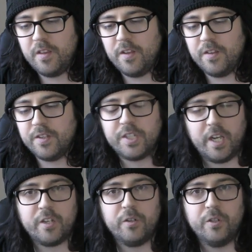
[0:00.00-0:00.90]

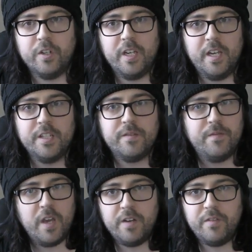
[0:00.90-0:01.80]
Psyker unit. It is
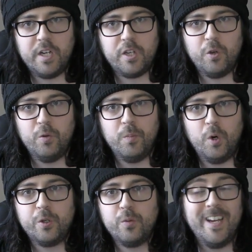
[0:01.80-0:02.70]
very, very cool
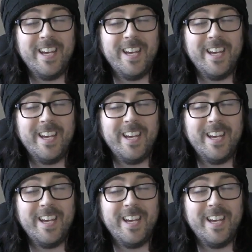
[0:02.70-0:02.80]
model.